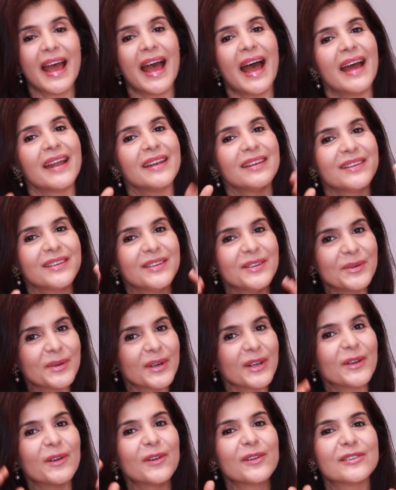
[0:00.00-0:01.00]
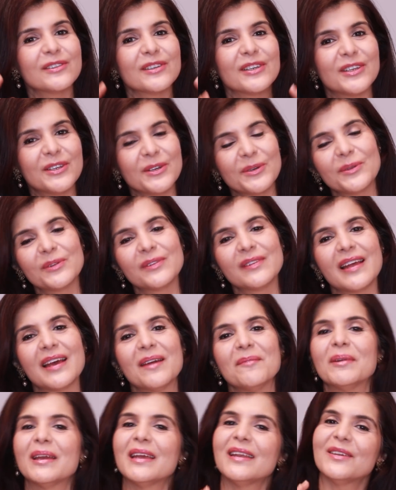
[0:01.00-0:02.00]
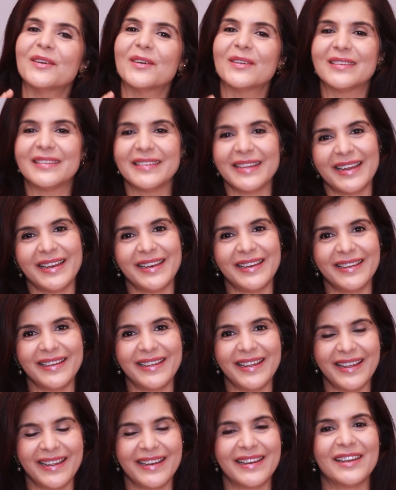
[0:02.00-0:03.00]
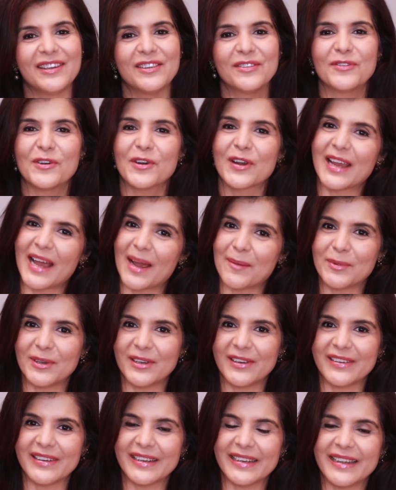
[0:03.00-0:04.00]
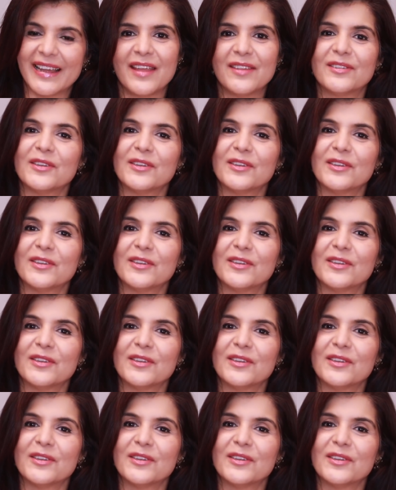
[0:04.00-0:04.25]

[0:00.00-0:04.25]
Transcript: and you can also use them in your daily English vocabulary.